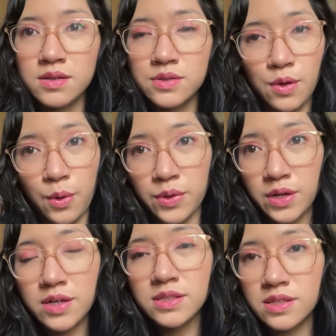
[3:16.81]
No,
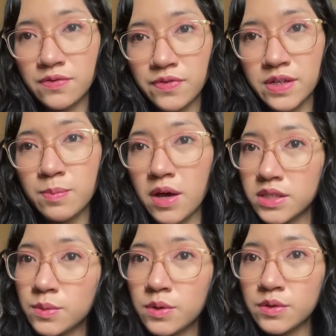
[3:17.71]
there are different
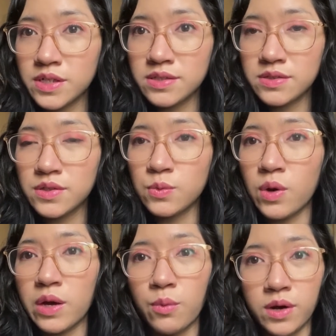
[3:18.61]
possible reasons on
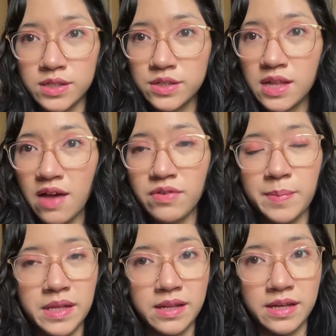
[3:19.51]
why one could have a
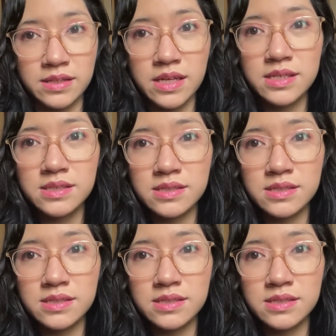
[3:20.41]
mental illness.